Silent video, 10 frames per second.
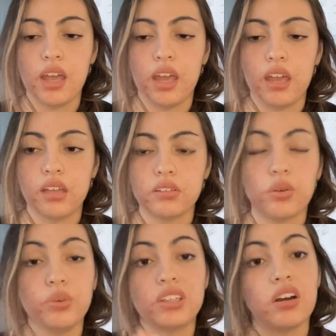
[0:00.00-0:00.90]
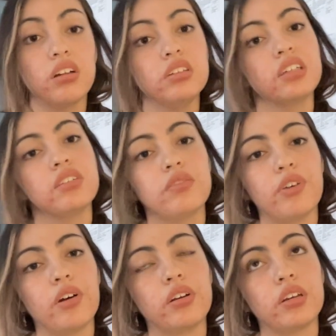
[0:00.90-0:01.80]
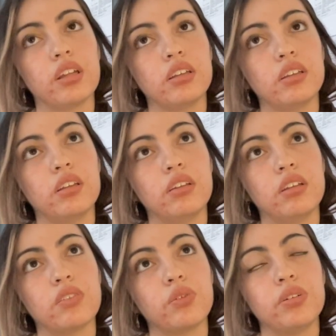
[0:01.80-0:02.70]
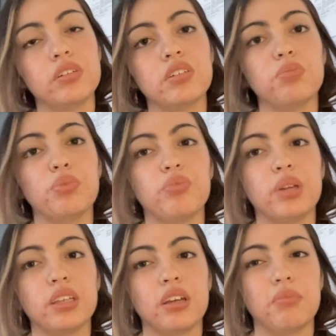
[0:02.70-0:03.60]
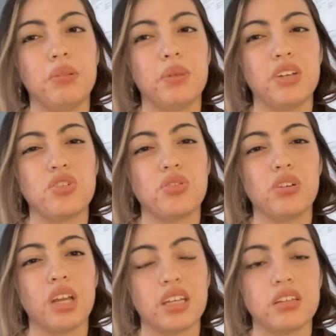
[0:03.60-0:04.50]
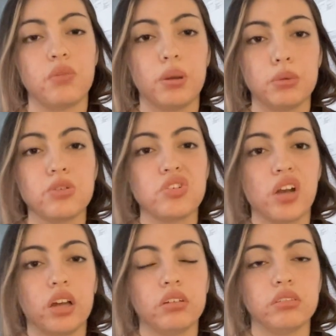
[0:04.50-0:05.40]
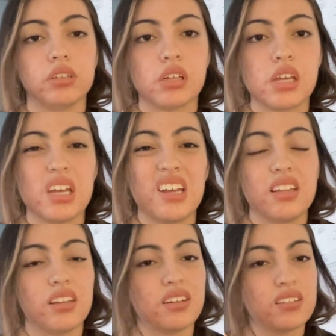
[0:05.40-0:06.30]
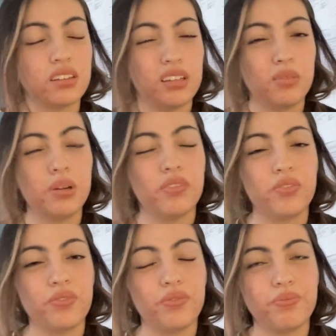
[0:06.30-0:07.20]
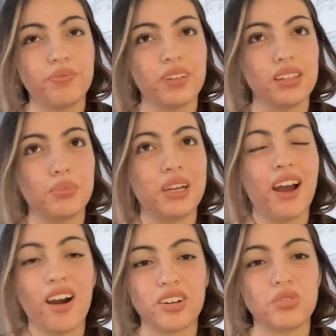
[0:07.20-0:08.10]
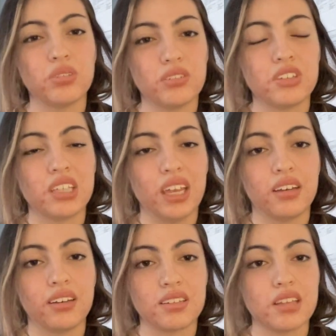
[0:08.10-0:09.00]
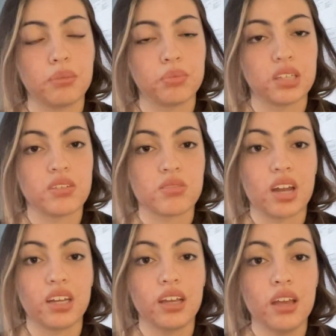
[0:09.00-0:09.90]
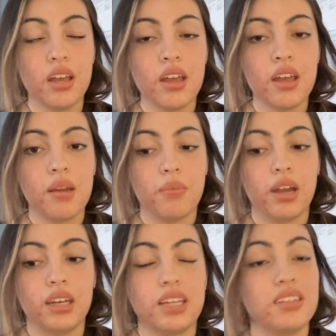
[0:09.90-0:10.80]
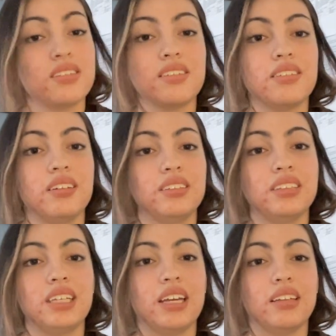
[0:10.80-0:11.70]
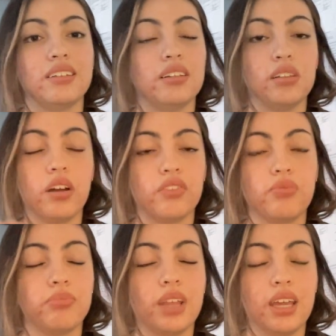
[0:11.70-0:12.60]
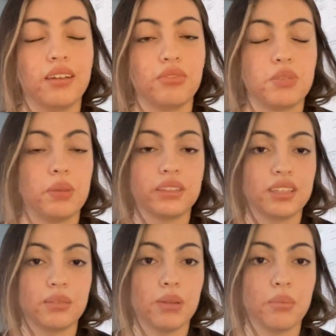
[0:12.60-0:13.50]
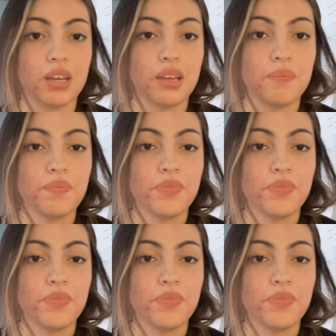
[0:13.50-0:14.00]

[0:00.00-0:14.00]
And so, in the context of art, the Surrealist movement can be pictured as a rebellious child that is a little bit hard to understand and accept by society, but it is still in the end loved and respected by many.